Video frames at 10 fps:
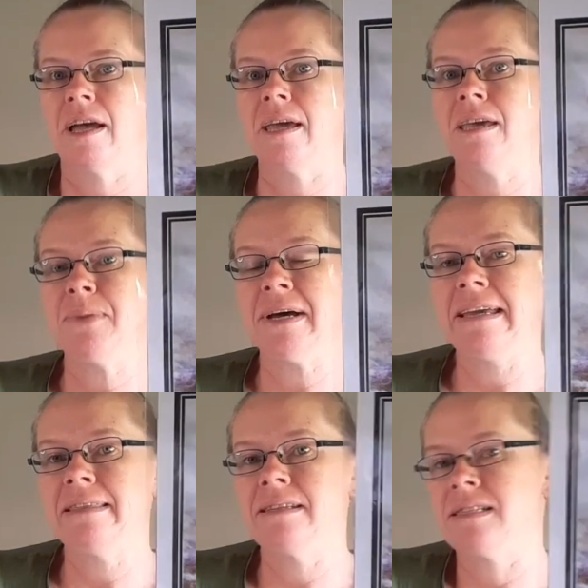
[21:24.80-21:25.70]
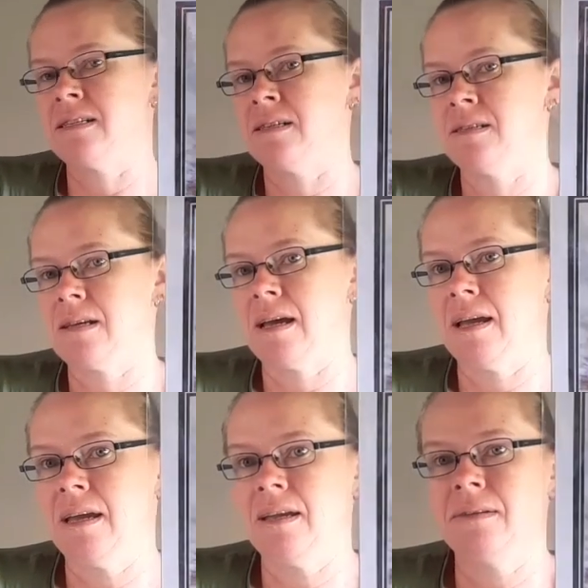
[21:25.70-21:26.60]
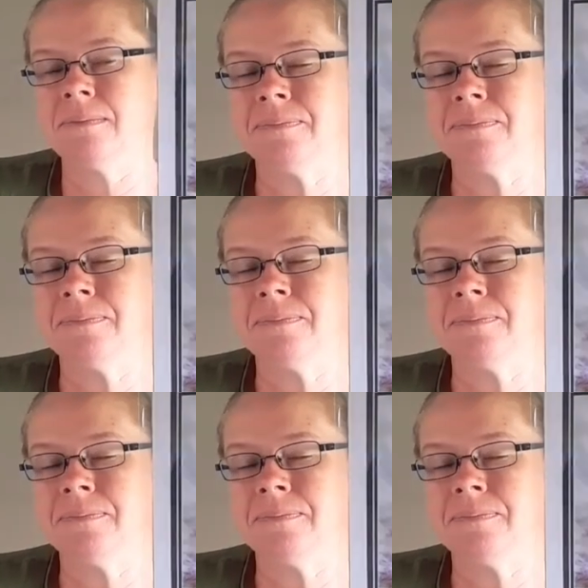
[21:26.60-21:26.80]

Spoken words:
eBay. This is a